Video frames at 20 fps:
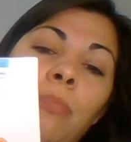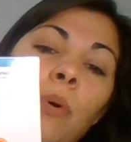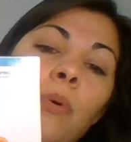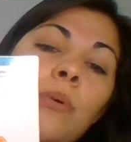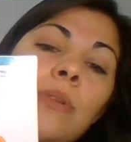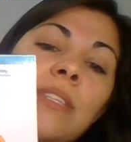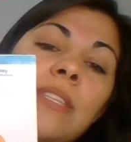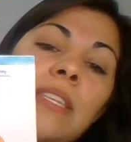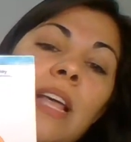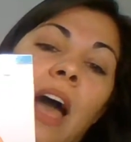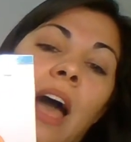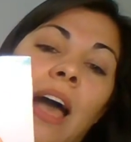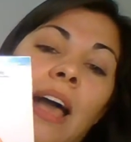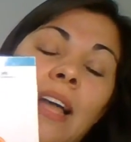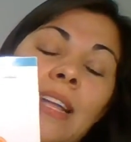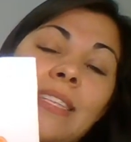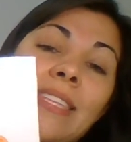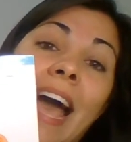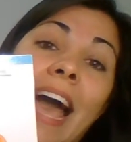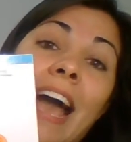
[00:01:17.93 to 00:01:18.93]
both
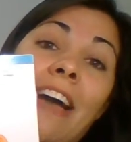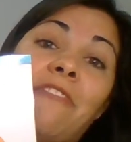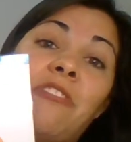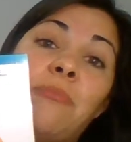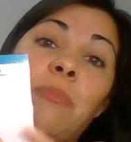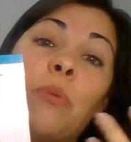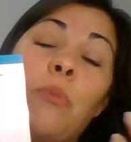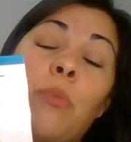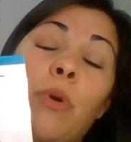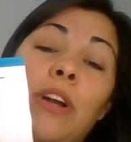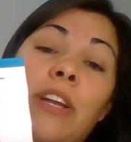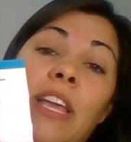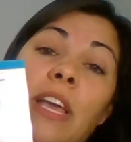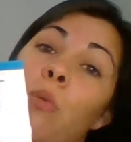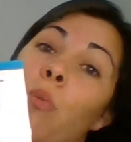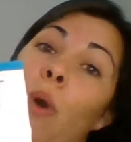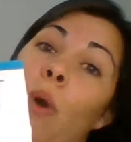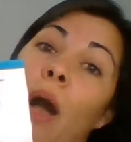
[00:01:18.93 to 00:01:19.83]
sides have to be working